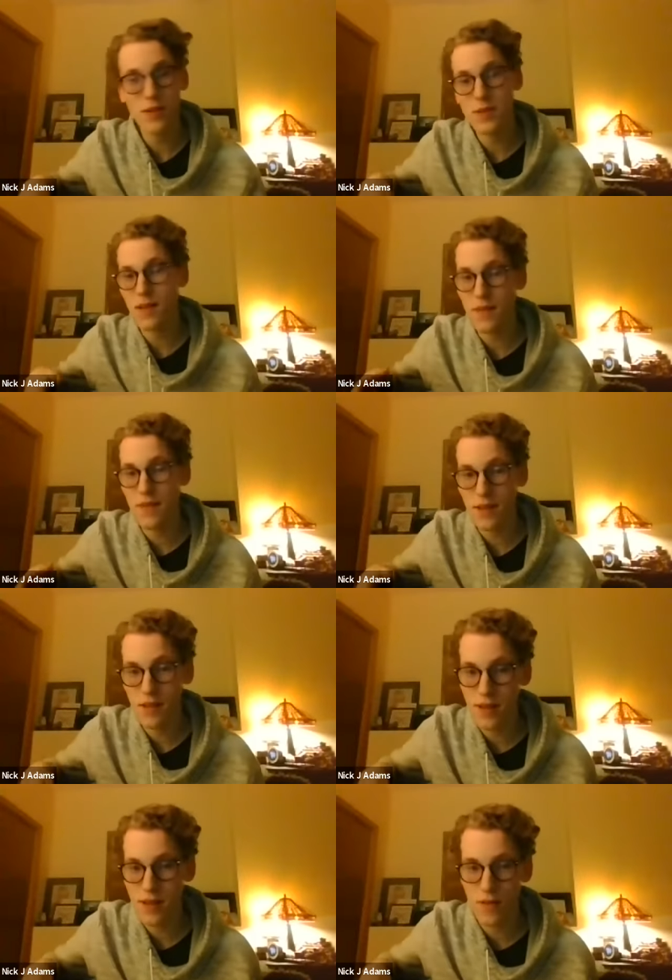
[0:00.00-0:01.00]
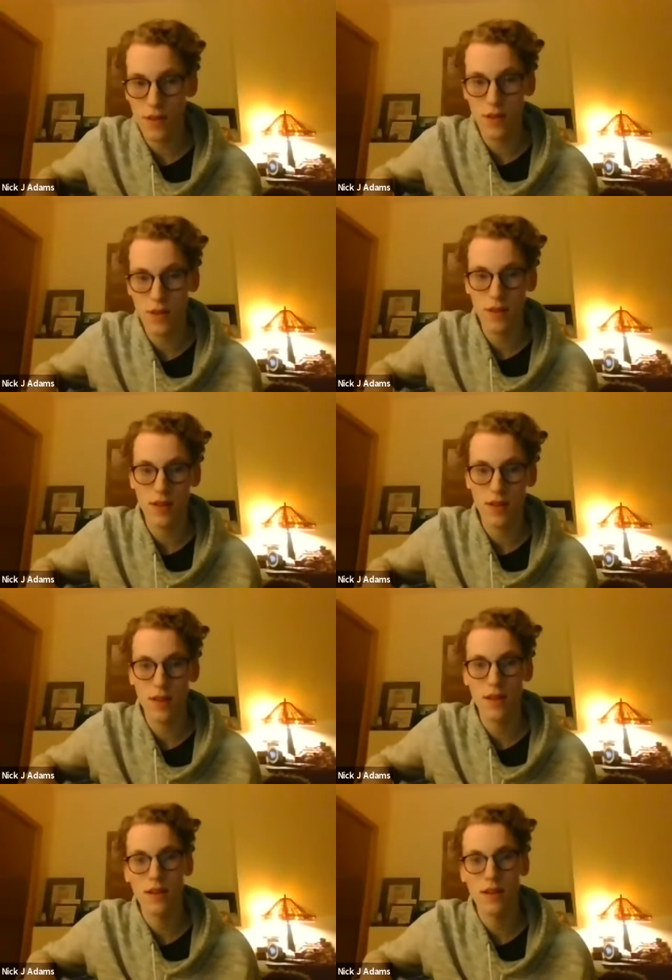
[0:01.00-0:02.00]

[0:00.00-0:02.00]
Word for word: some stuff that you guys have already heard tonight.